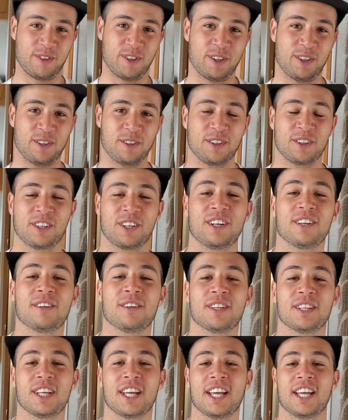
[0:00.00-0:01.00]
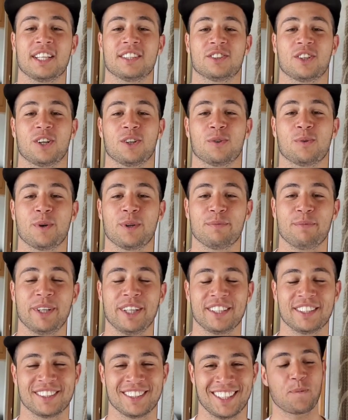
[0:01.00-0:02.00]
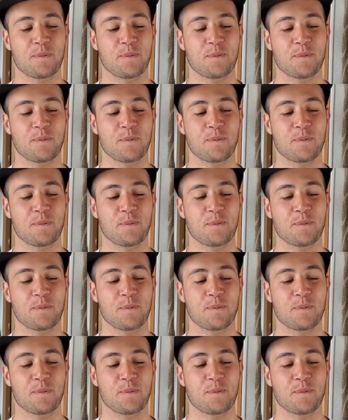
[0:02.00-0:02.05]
for talking with me.